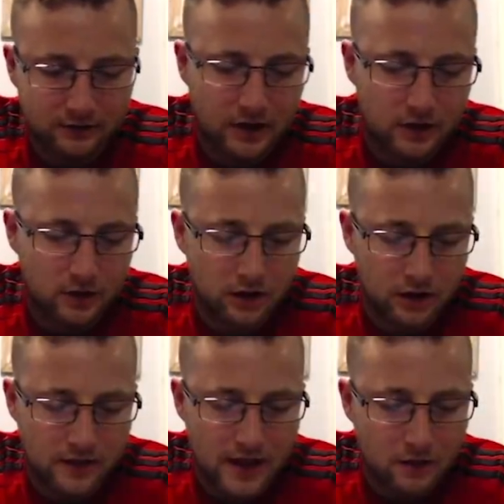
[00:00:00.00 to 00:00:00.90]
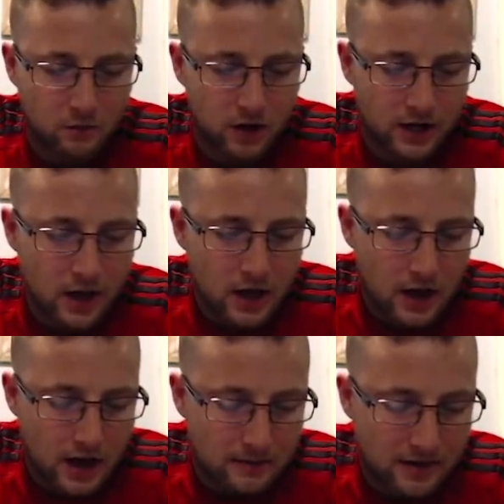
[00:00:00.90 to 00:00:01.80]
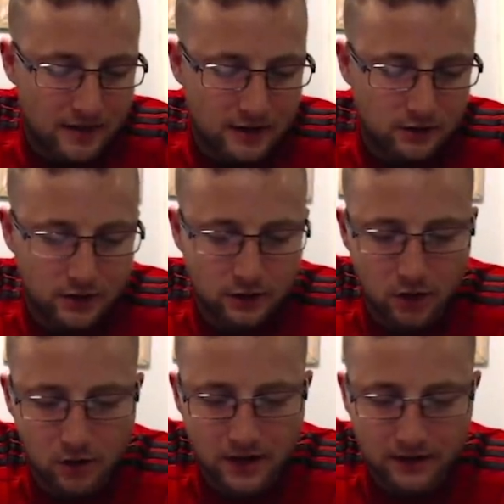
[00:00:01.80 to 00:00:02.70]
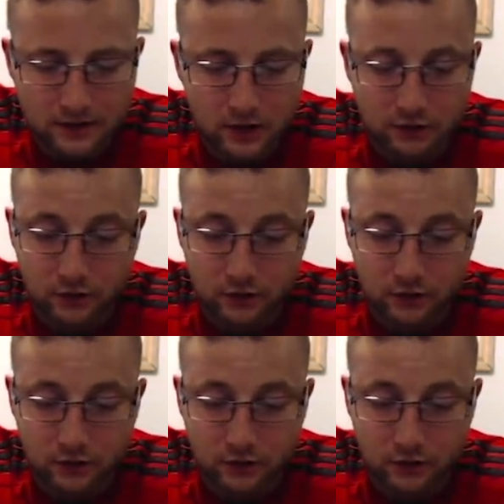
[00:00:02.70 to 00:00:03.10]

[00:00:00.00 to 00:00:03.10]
Calihan in that one. Um, and then you can go and get the cards.